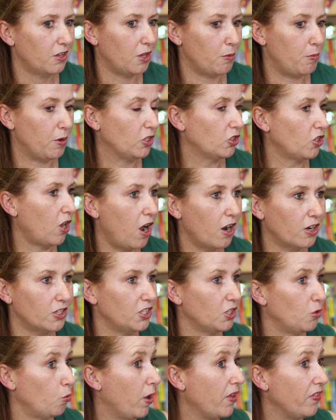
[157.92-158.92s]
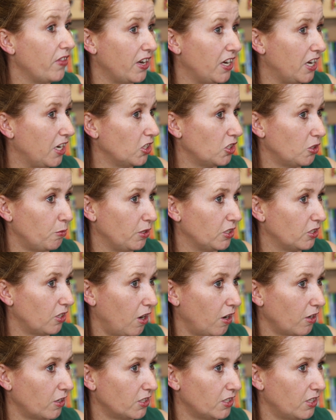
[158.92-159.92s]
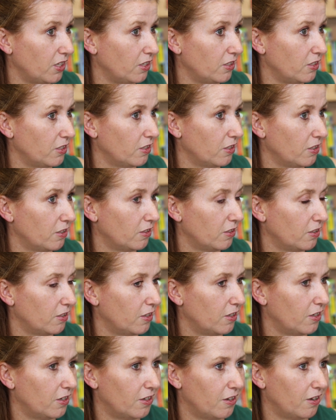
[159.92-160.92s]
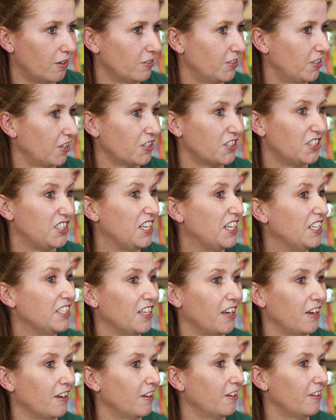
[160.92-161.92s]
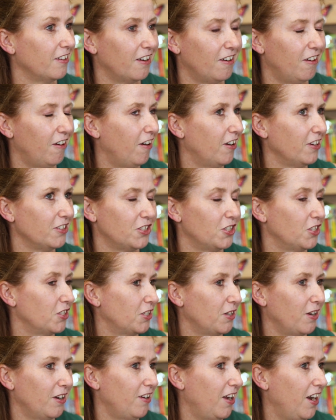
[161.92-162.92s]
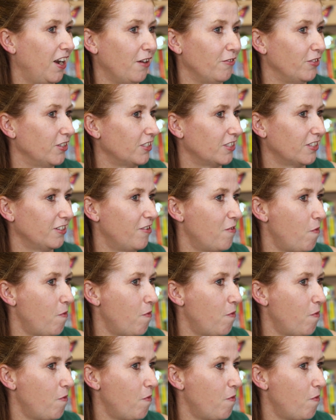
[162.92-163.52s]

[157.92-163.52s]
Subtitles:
They're being targeted when they needed to be targeted, succeeding. Oh, it's just, I love it.